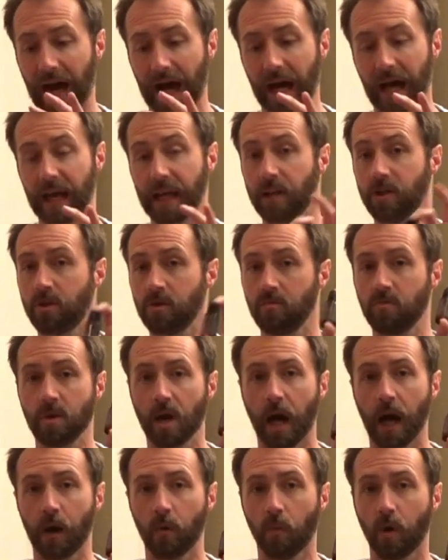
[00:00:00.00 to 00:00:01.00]
I I do
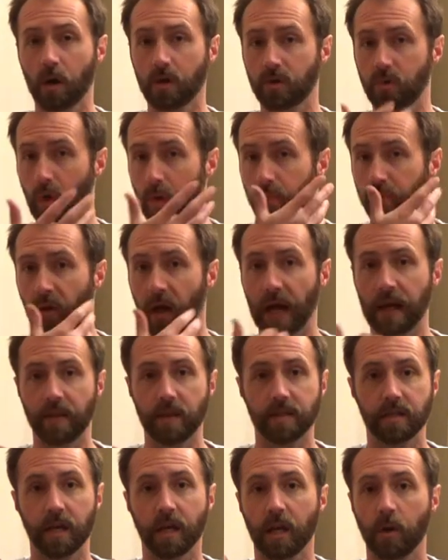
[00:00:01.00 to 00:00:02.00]
not want to apply
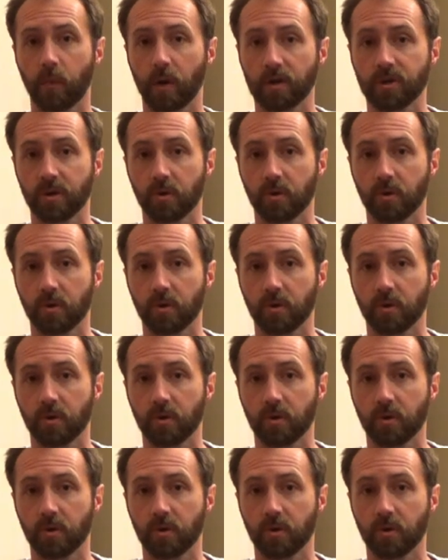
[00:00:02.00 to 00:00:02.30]
this anywhere